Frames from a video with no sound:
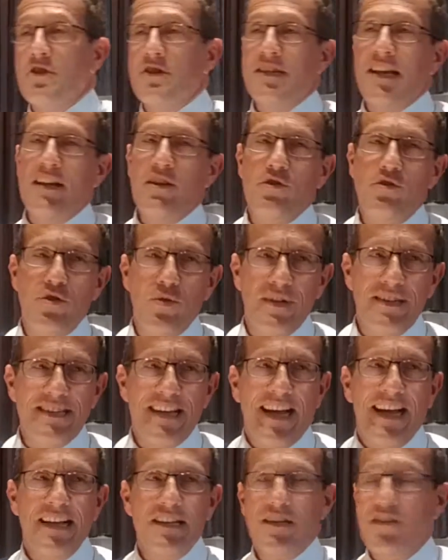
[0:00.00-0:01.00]
not saying you do a
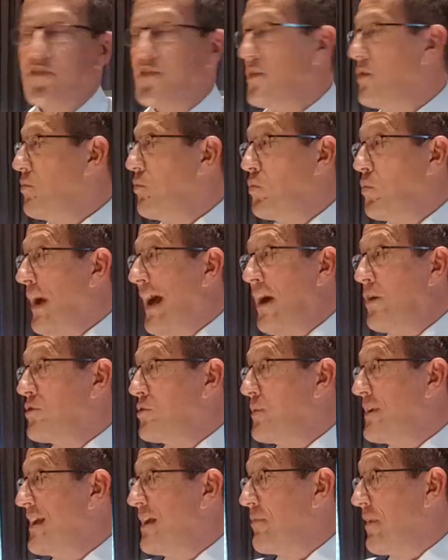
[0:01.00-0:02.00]
diet of how
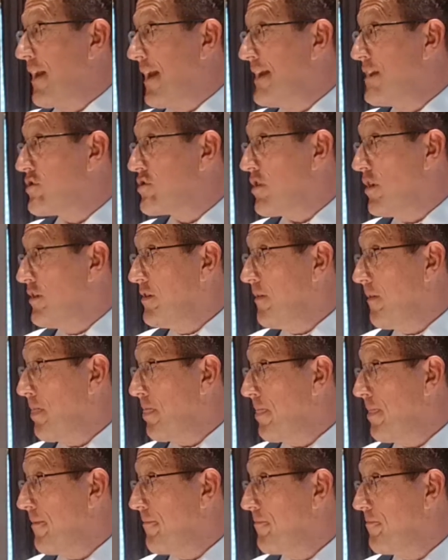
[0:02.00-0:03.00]
do we keep the lights on,
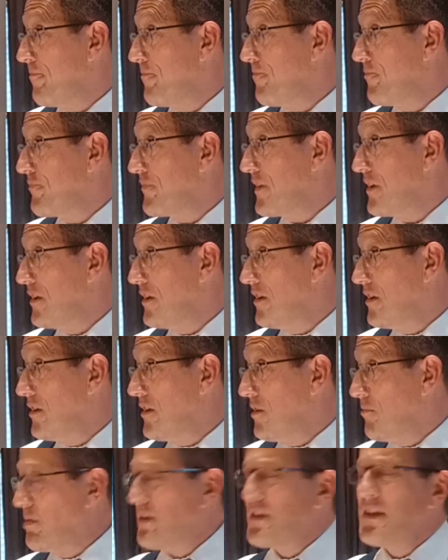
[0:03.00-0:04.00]

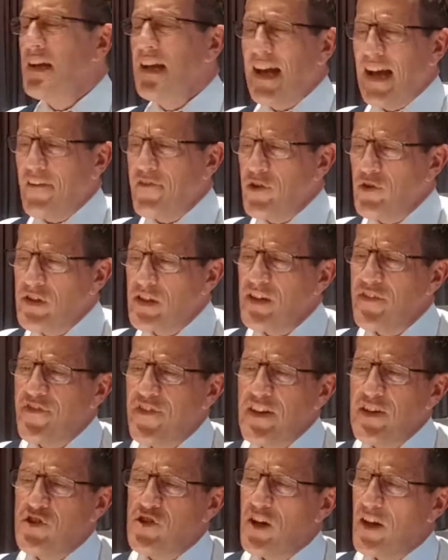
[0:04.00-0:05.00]
but have you done a
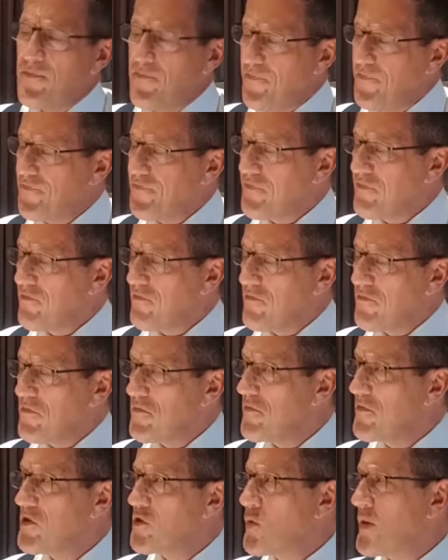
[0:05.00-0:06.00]
feature
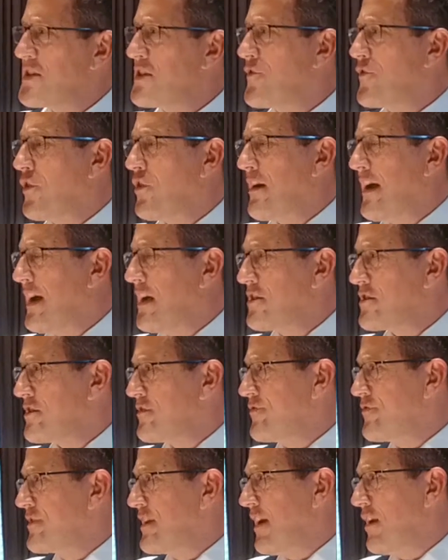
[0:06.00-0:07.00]
24 hours
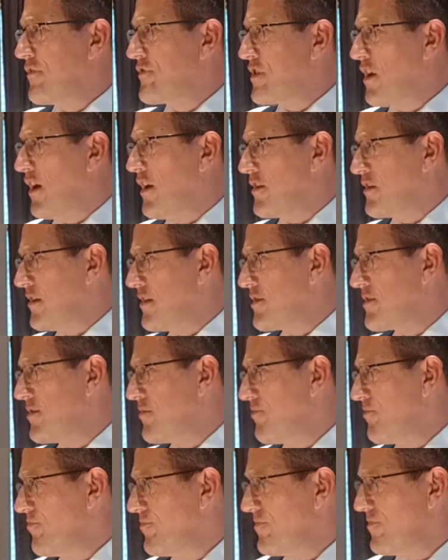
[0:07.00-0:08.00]
of, of darkness?
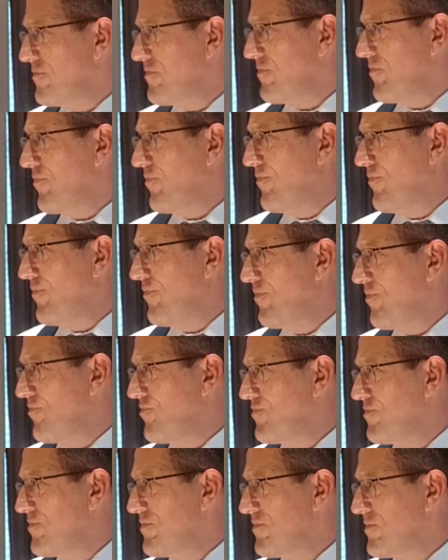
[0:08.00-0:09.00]

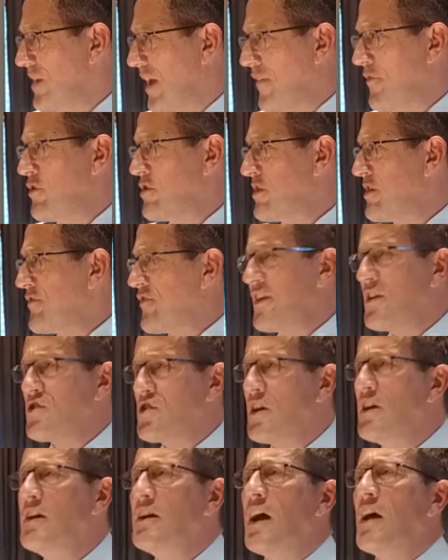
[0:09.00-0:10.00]
Have you done a
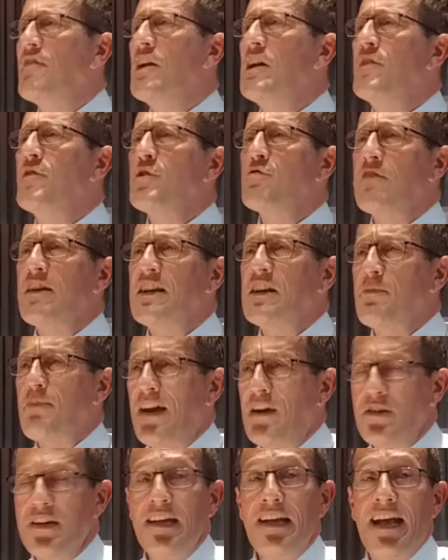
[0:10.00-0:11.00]
feature? Have any of you written
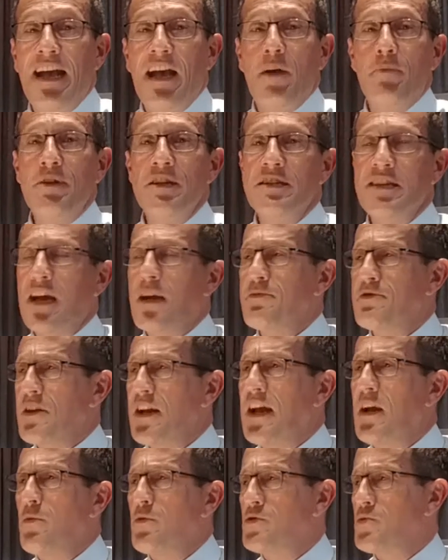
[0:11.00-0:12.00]
about how many times
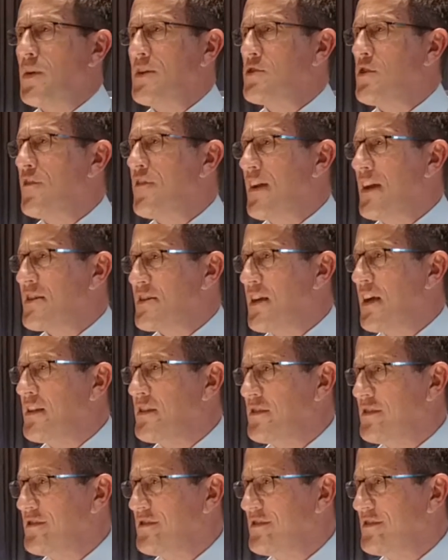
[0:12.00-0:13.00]
the light went off last
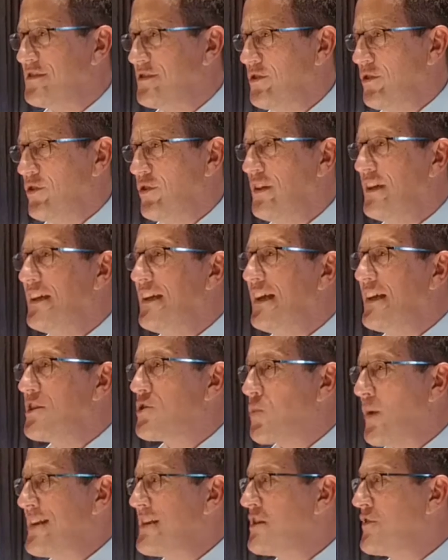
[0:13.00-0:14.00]
night? Or
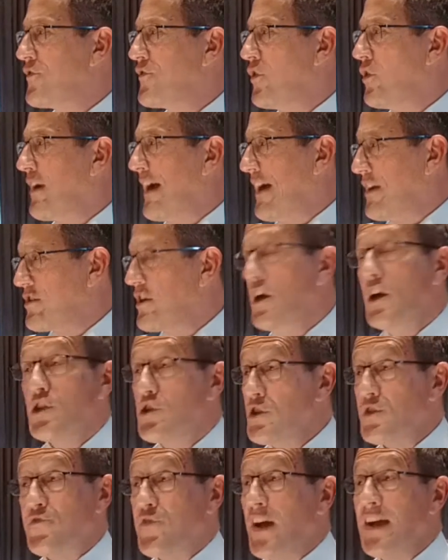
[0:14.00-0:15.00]
in 24 hours?
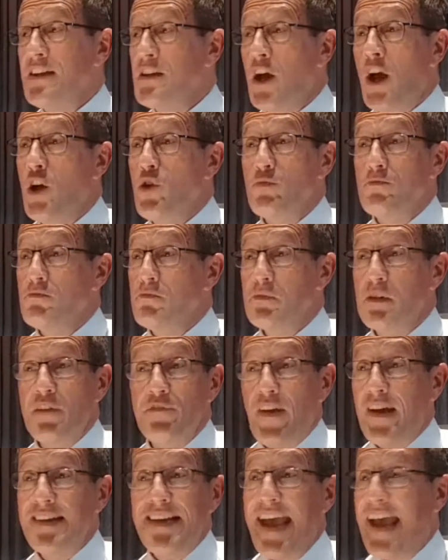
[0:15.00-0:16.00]
Just find a home.
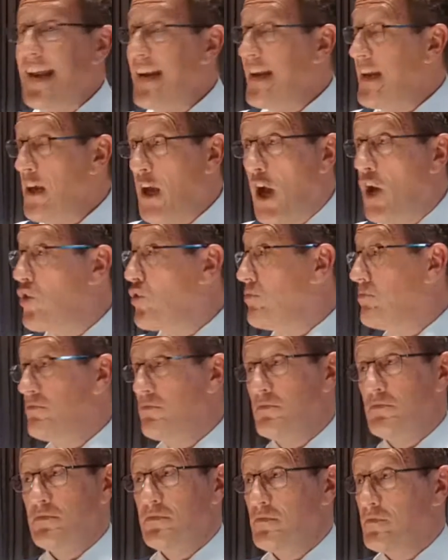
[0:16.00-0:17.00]
Find any
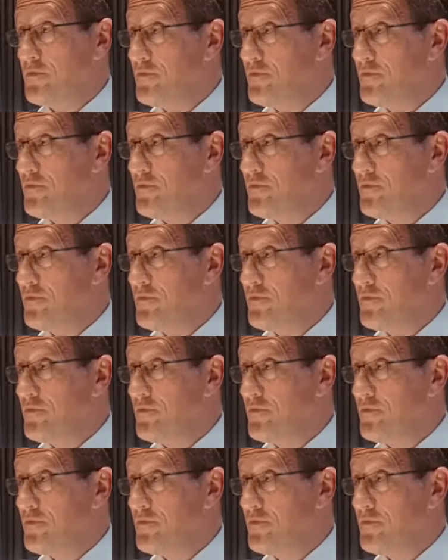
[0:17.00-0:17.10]
home.